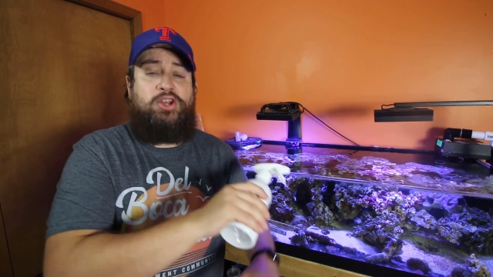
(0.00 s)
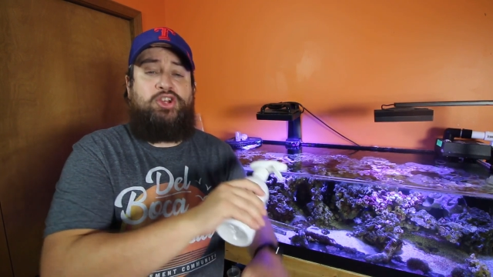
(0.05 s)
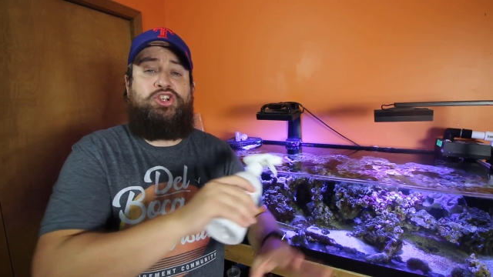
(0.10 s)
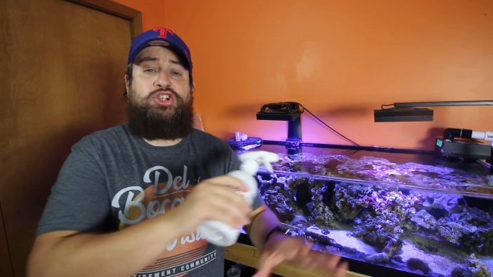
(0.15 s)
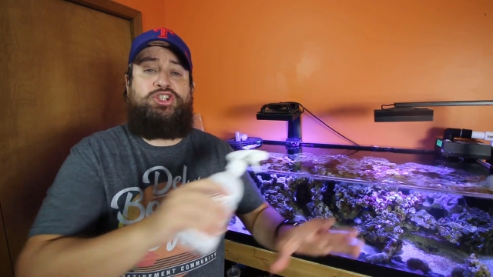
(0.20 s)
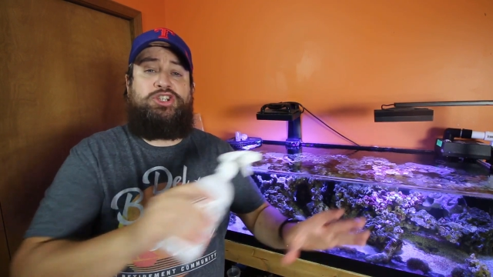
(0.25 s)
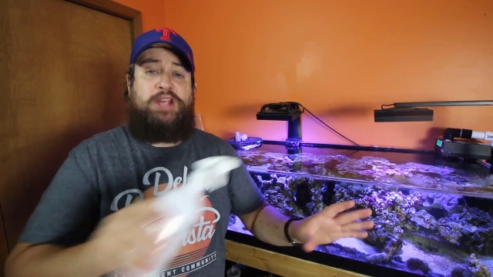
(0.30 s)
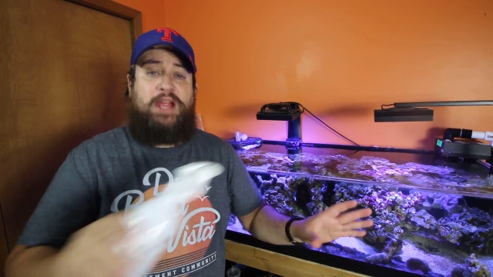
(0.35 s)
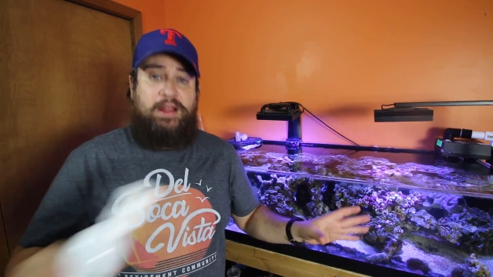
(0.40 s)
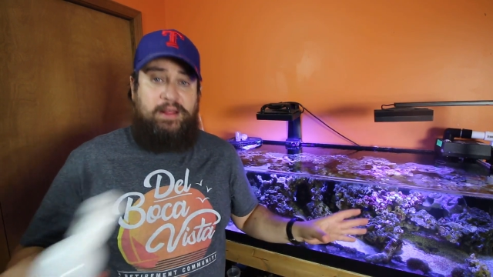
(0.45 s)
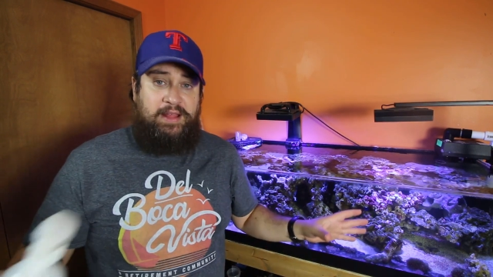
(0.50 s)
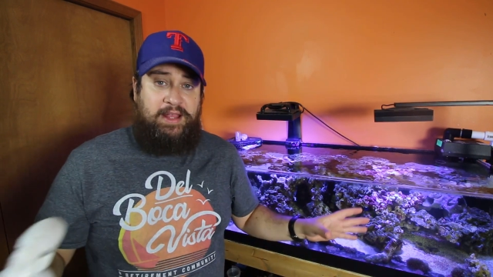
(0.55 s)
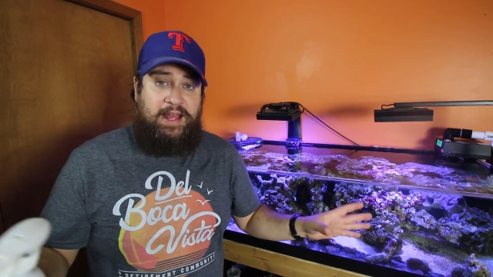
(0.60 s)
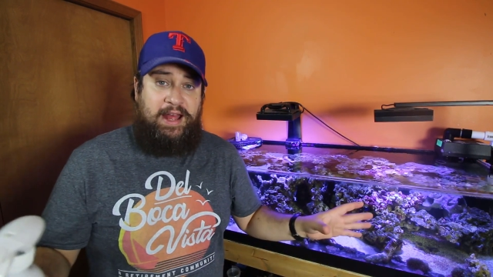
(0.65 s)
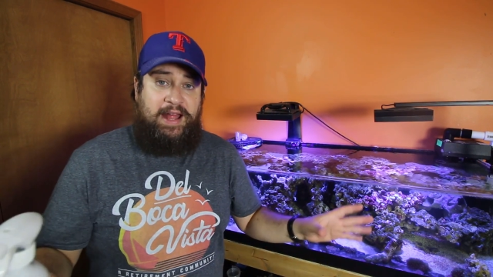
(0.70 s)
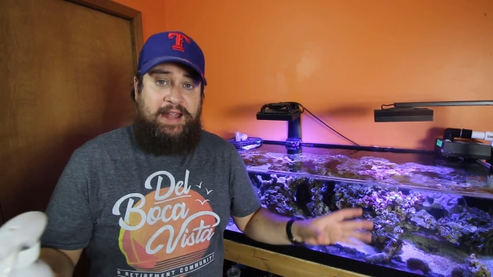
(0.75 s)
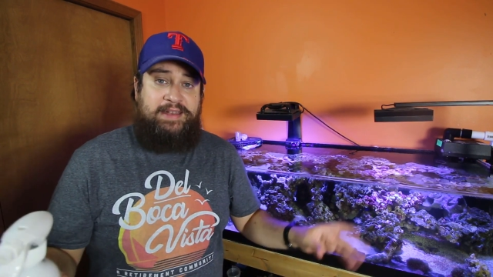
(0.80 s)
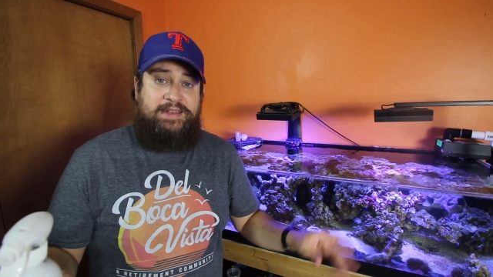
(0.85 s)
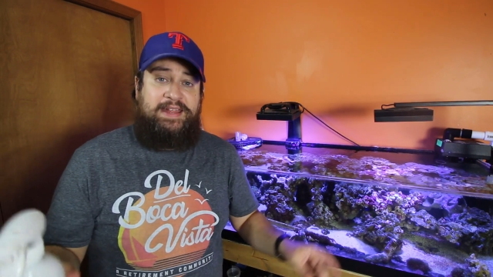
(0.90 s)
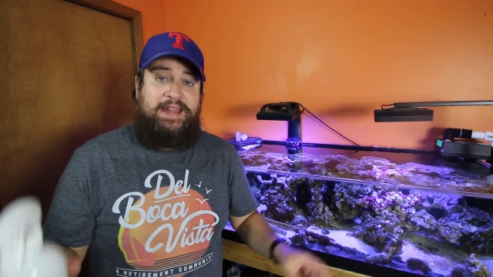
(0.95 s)
share the
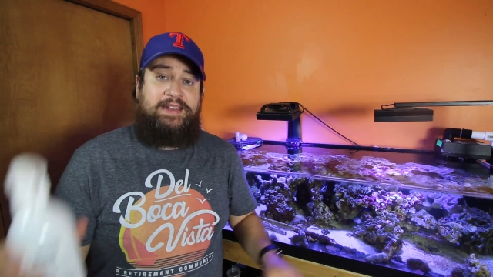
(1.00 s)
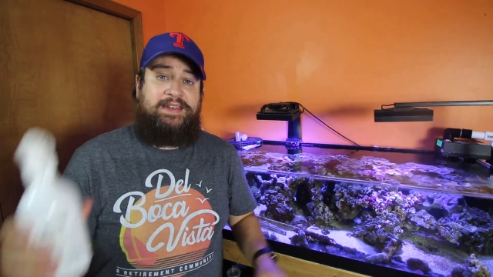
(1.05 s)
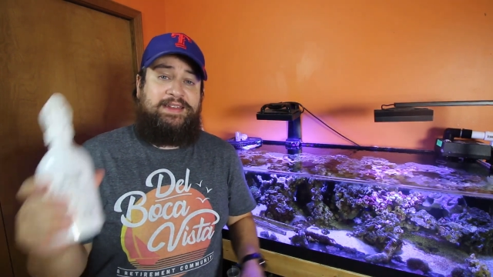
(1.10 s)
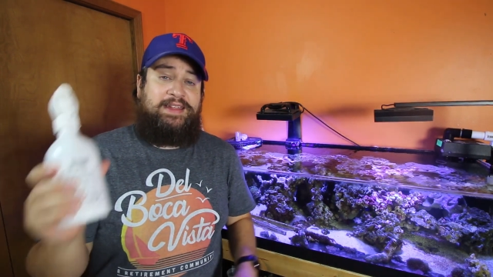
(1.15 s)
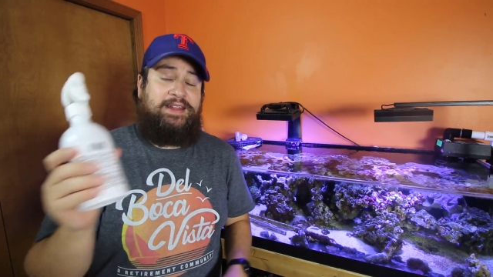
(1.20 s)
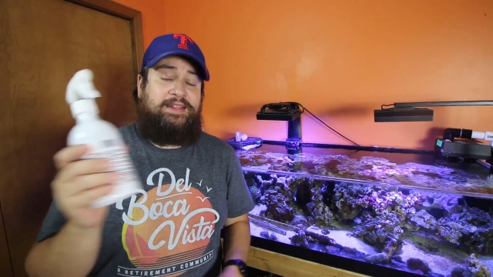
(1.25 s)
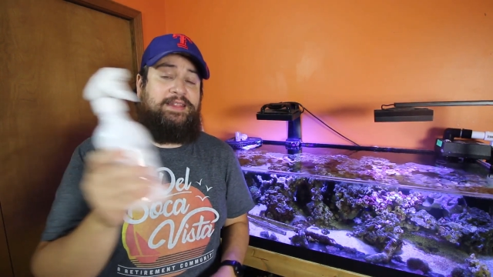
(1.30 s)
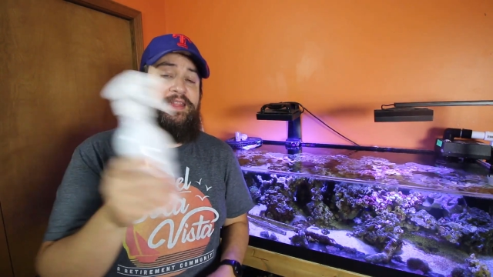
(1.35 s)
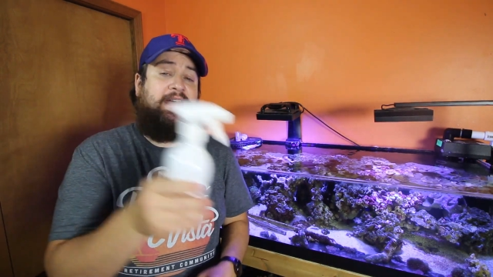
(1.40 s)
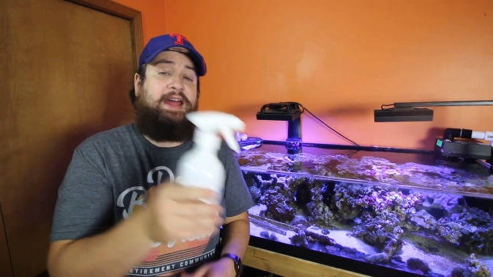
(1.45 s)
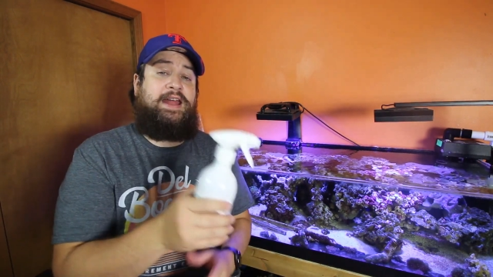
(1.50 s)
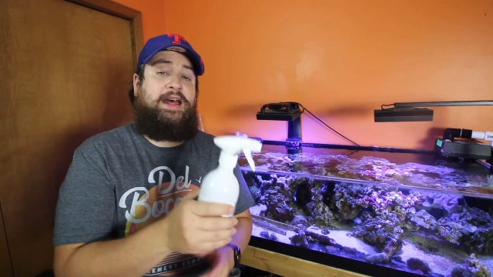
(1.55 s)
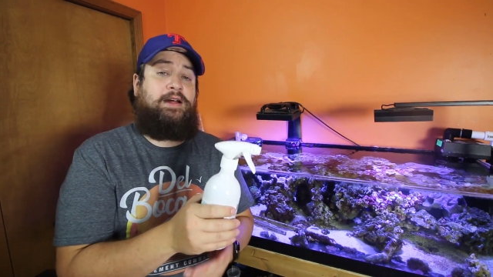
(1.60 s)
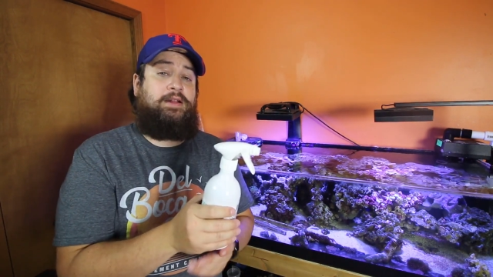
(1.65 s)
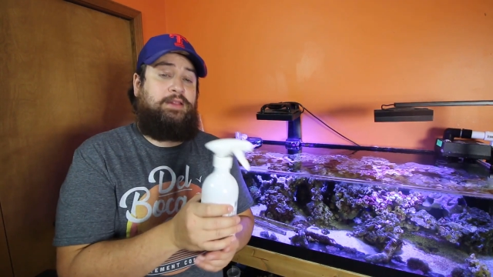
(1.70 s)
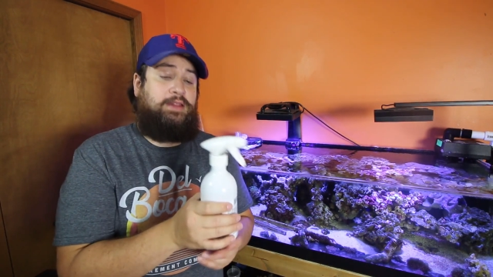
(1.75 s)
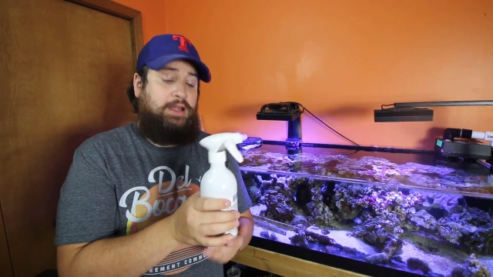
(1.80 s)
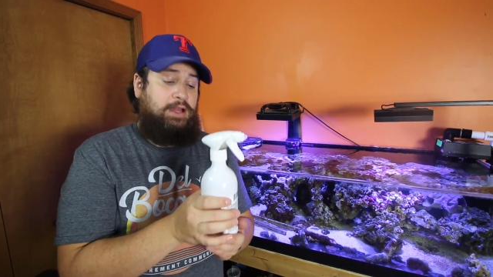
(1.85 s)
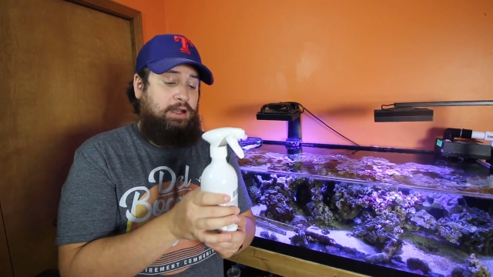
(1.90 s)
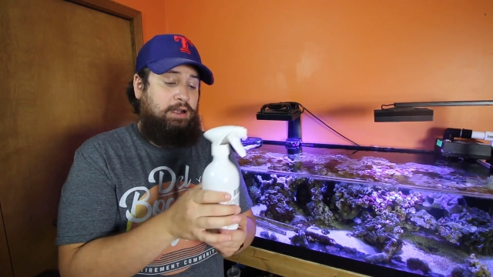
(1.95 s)
content, get that
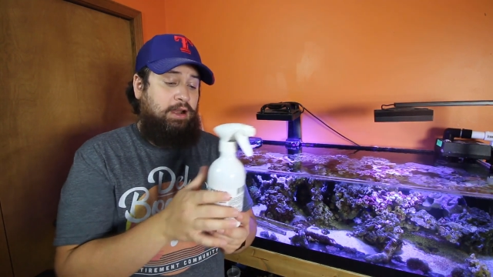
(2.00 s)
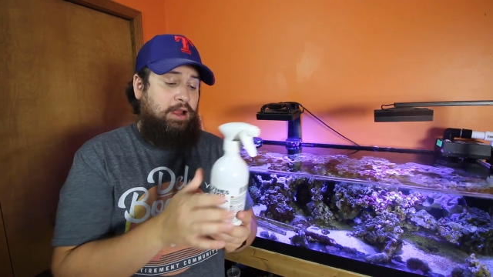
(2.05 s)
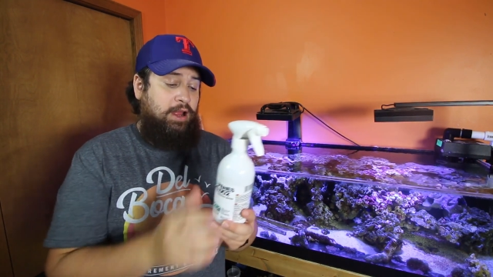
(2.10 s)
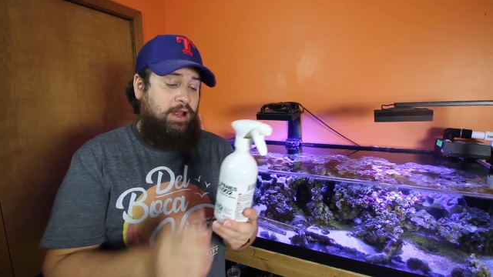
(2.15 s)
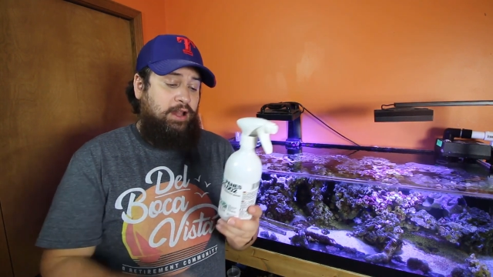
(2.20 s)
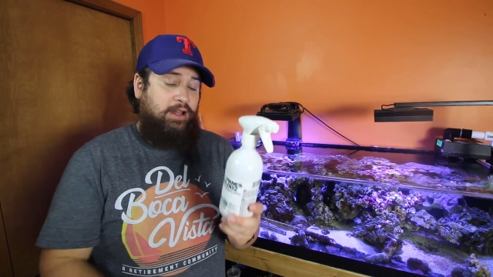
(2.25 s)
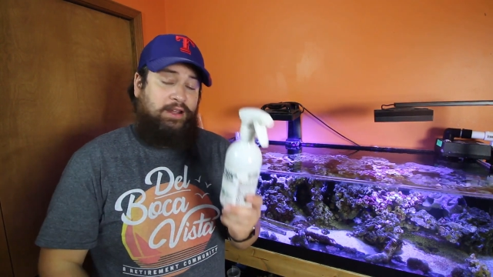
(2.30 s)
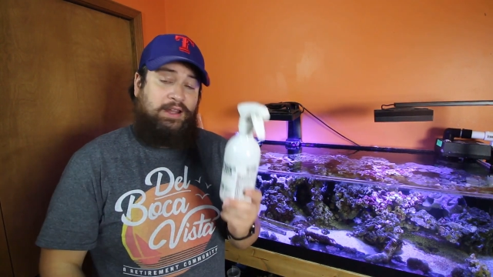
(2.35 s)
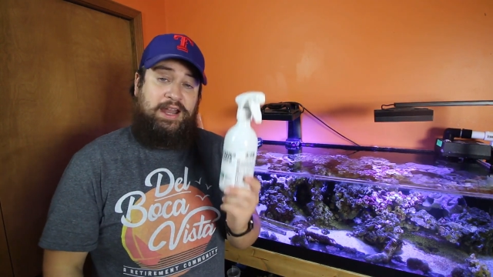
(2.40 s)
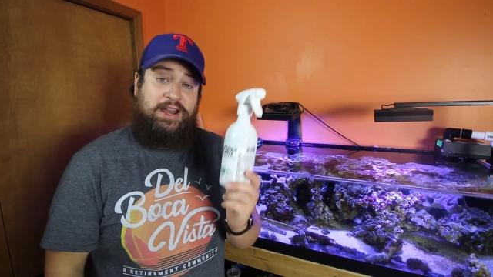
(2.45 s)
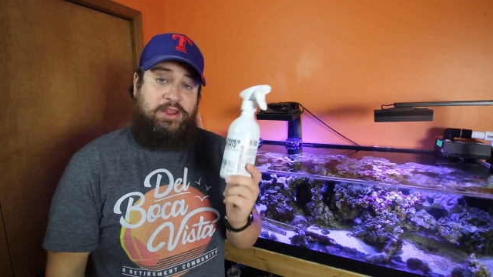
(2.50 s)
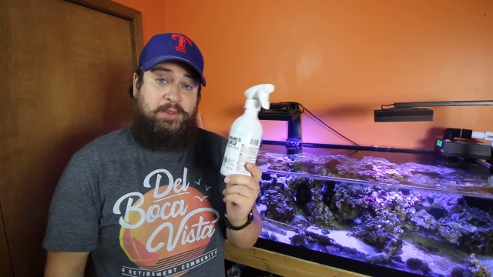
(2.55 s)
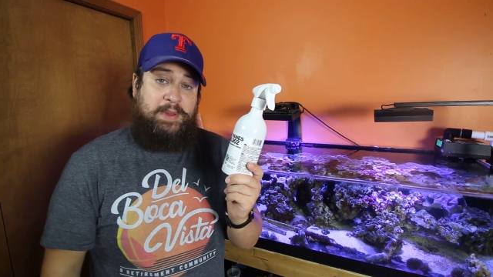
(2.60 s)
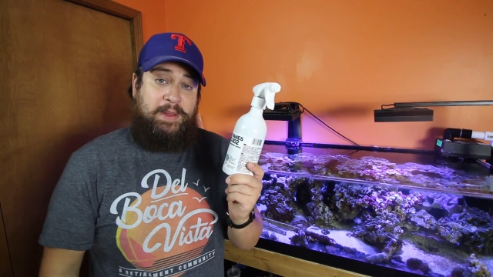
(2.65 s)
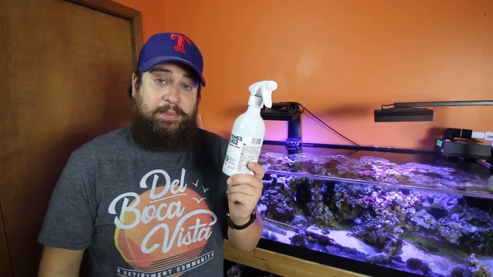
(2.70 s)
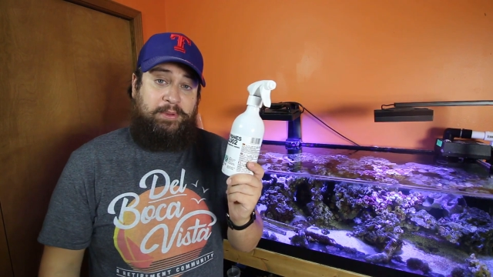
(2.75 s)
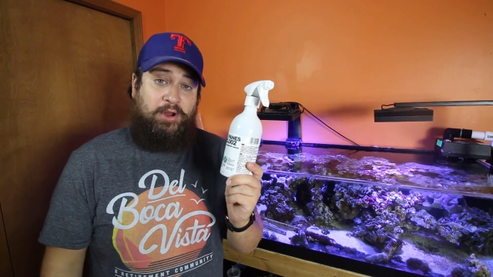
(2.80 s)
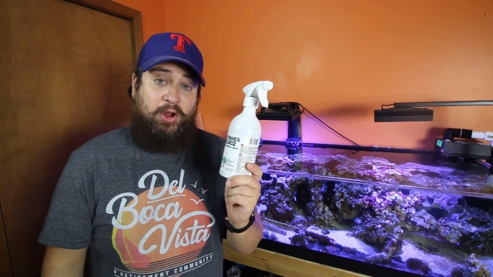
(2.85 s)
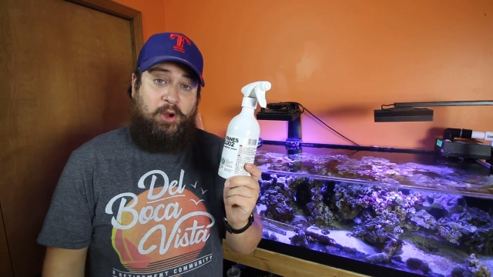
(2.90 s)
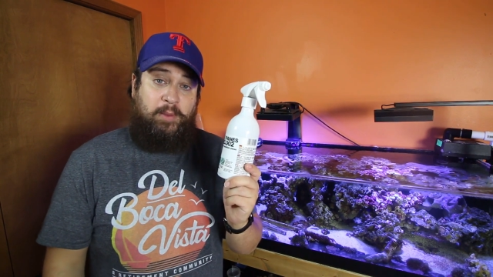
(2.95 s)
out there, let other
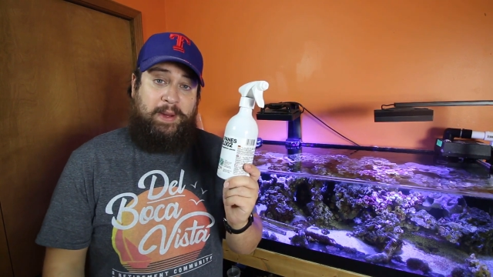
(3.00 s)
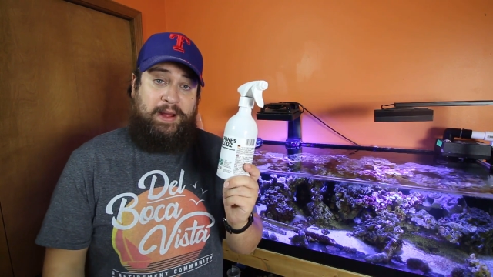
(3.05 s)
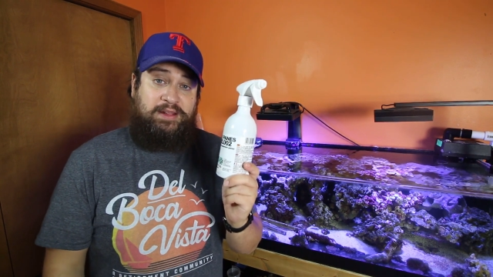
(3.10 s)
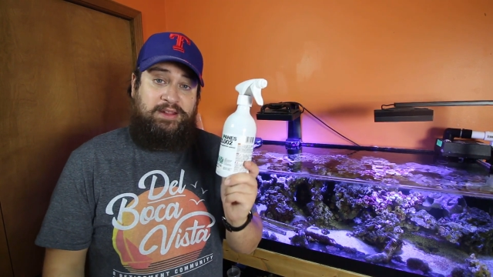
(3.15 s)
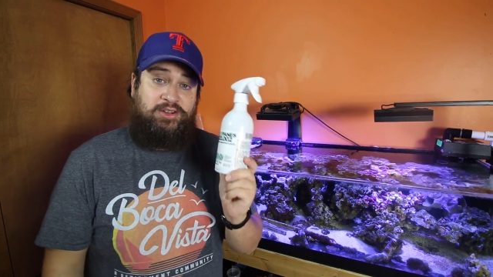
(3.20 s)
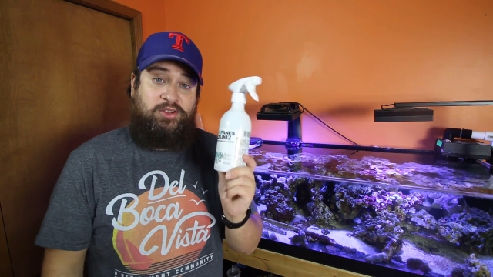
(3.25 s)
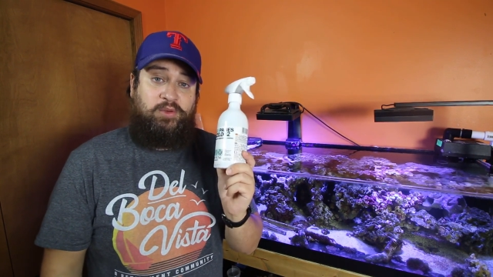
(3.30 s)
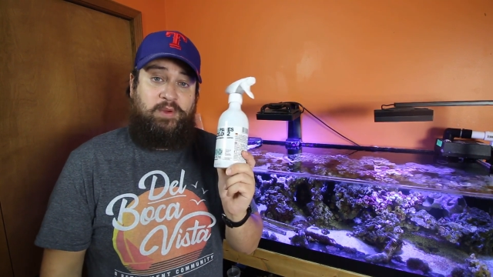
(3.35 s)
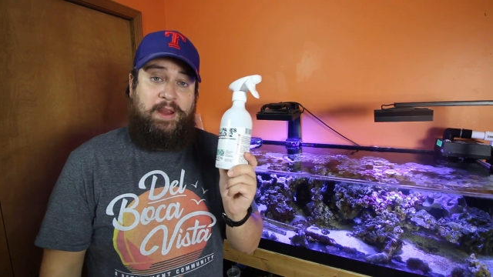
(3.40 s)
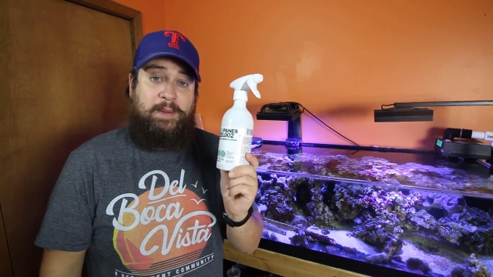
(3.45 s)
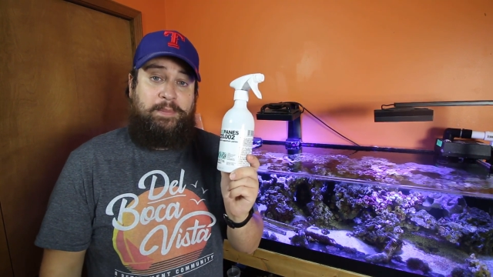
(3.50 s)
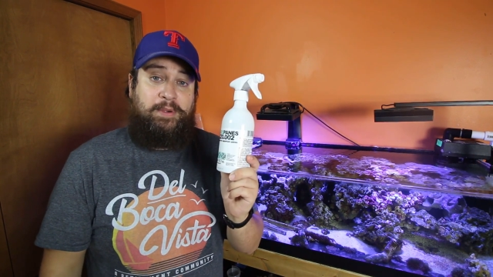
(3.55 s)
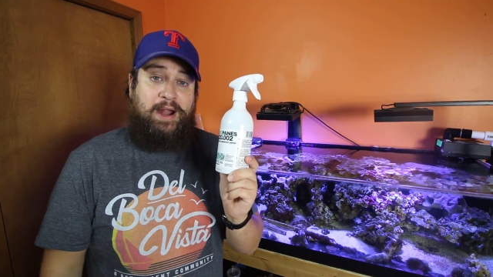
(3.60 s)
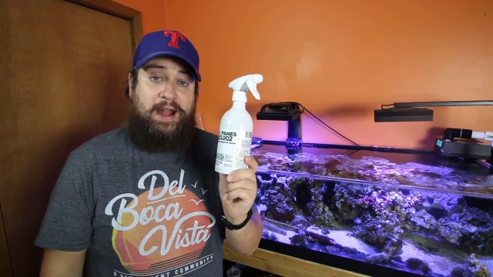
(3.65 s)
people know about this great